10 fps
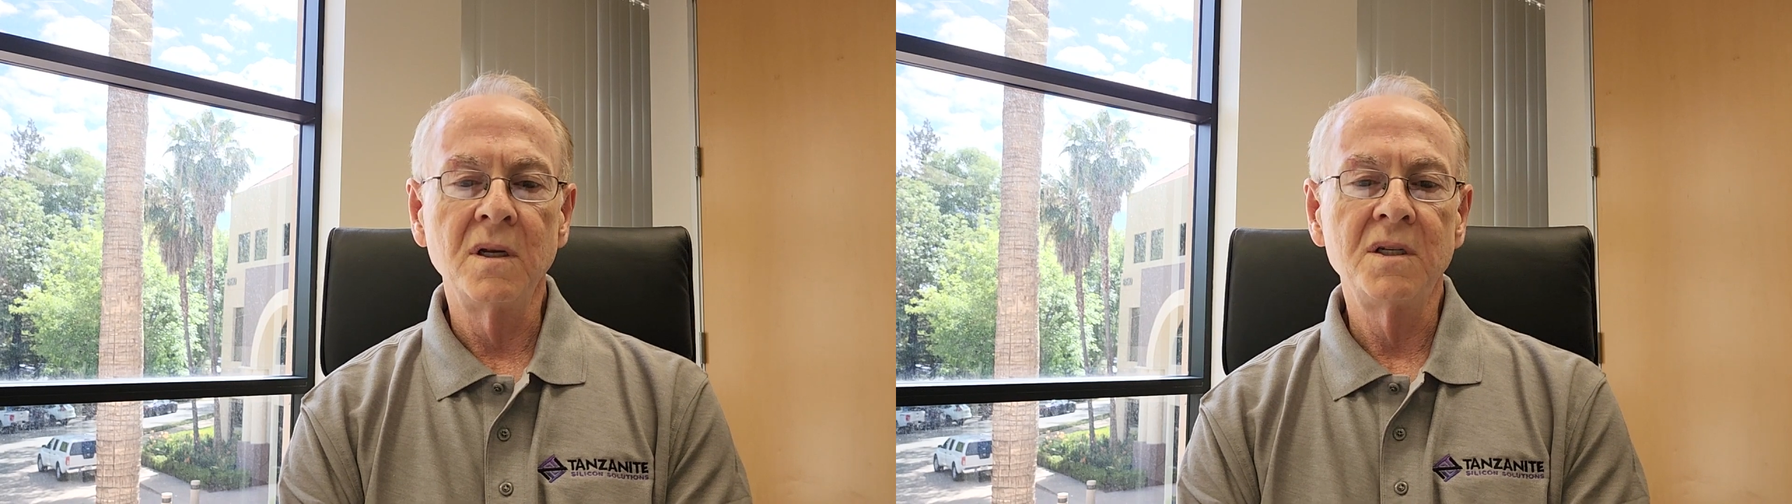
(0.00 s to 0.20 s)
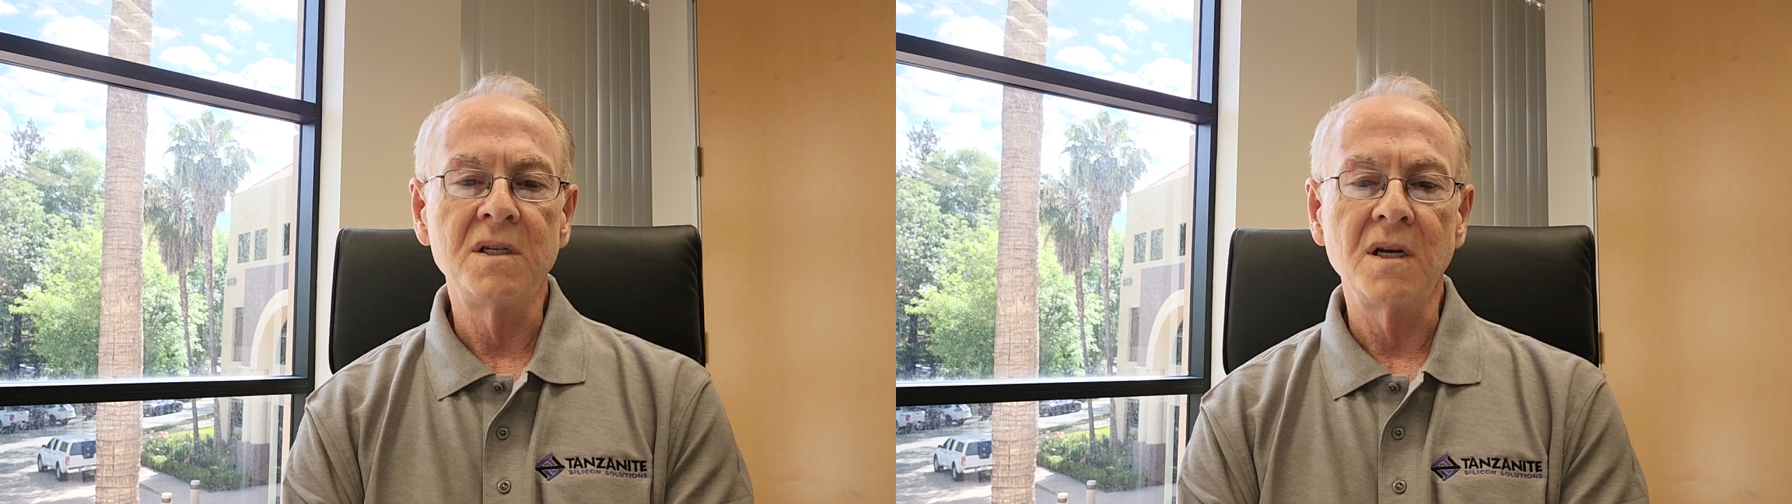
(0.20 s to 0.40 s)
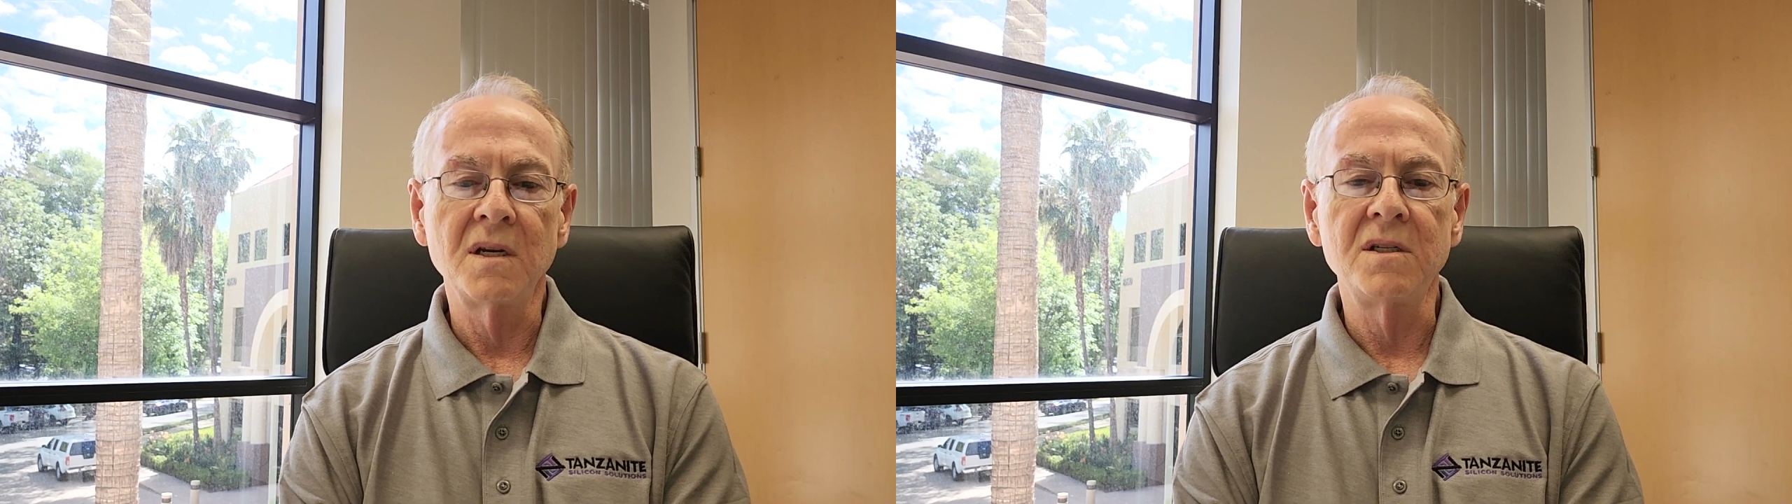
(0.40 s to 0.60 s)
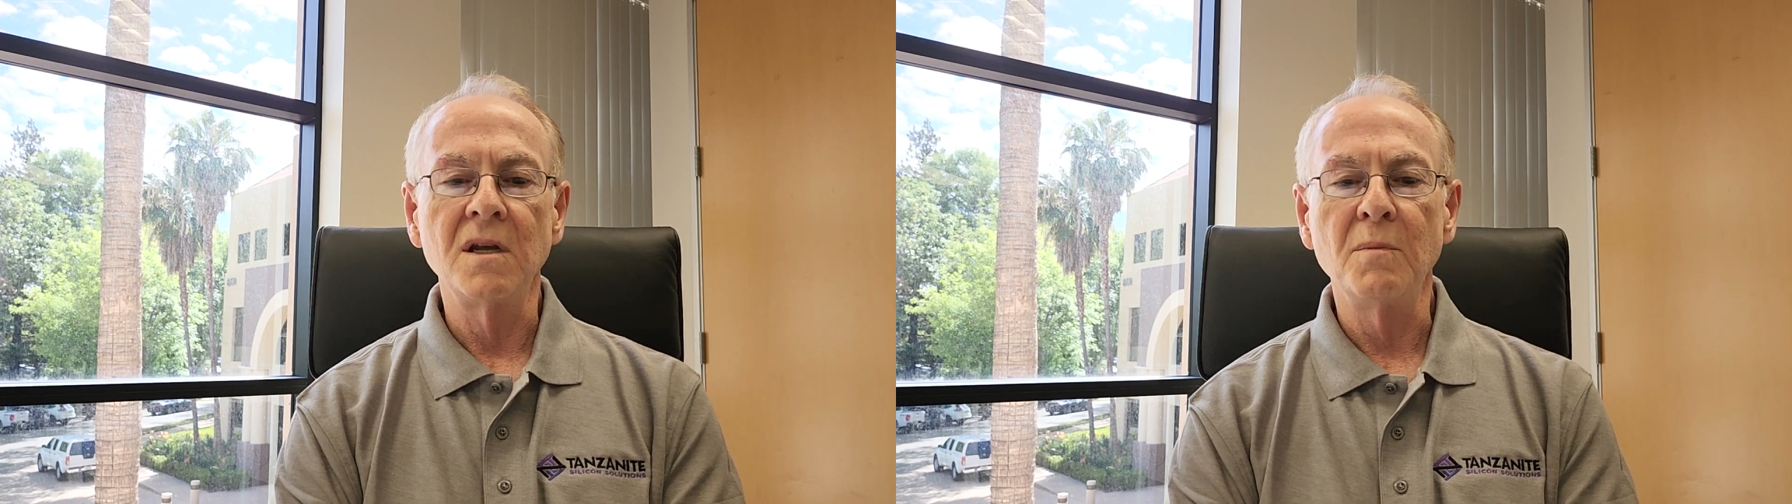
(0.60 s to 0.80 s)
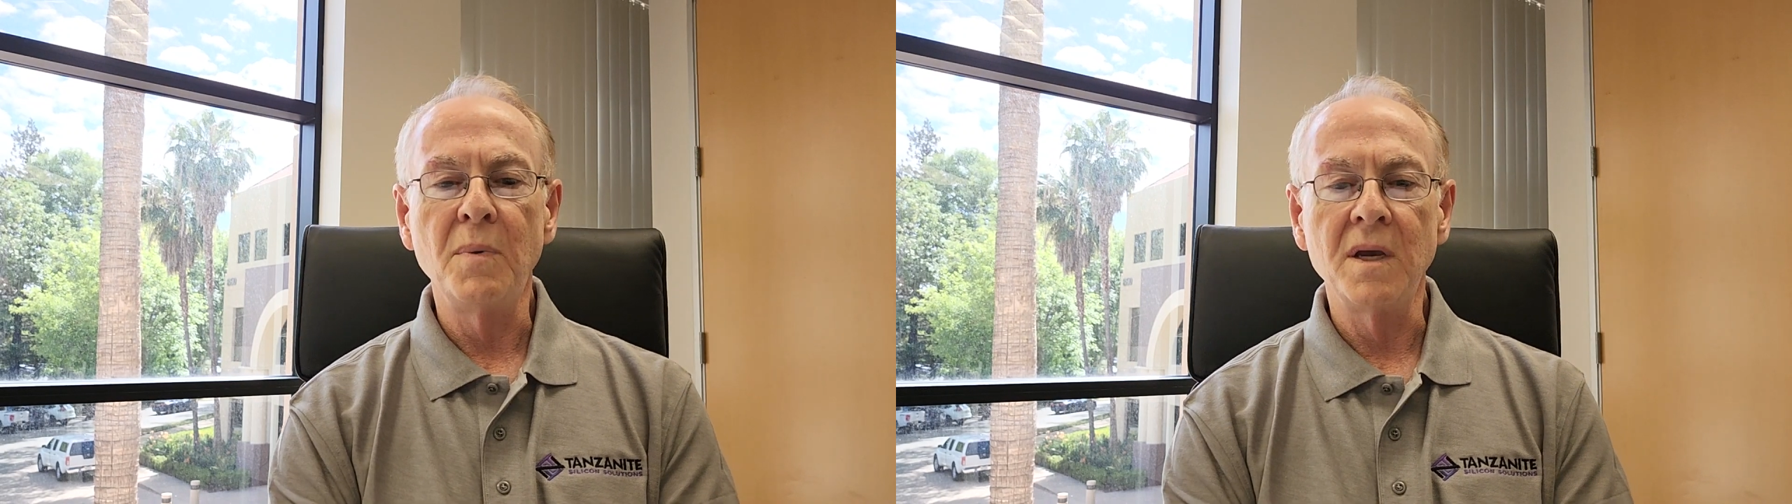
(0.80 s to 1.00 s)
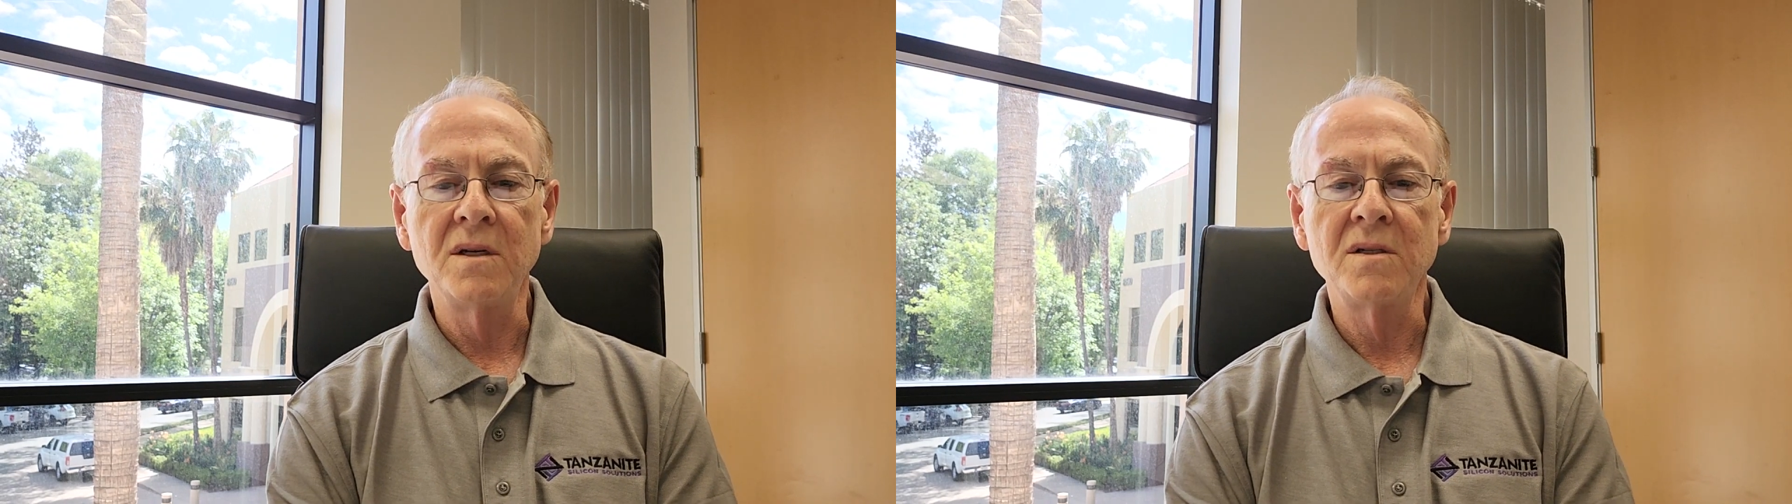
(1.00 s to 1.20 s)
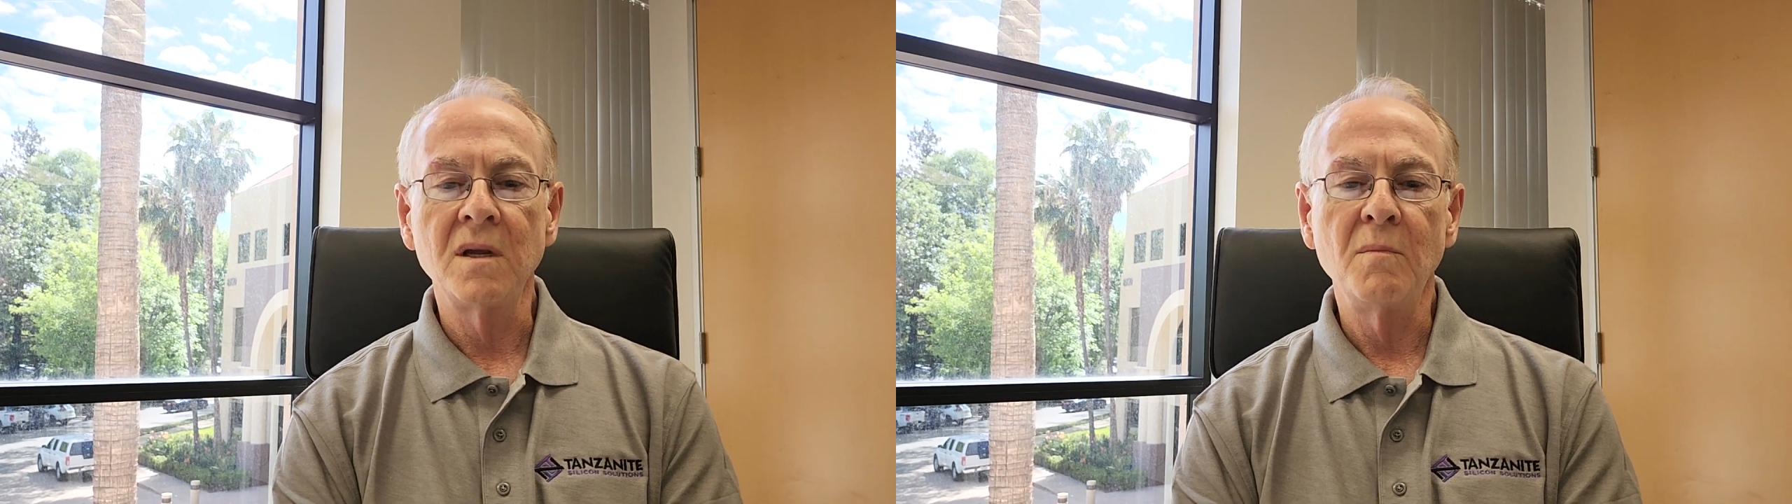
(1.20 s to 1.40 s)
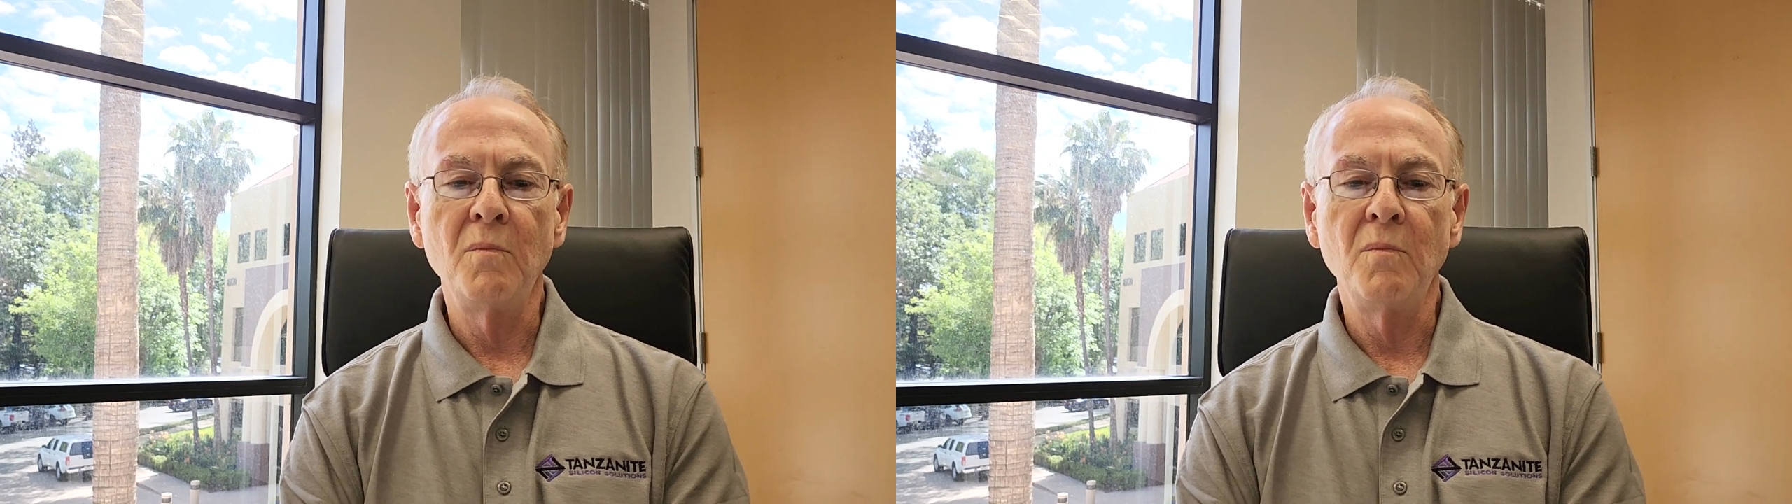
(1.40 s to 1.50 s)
CXL-based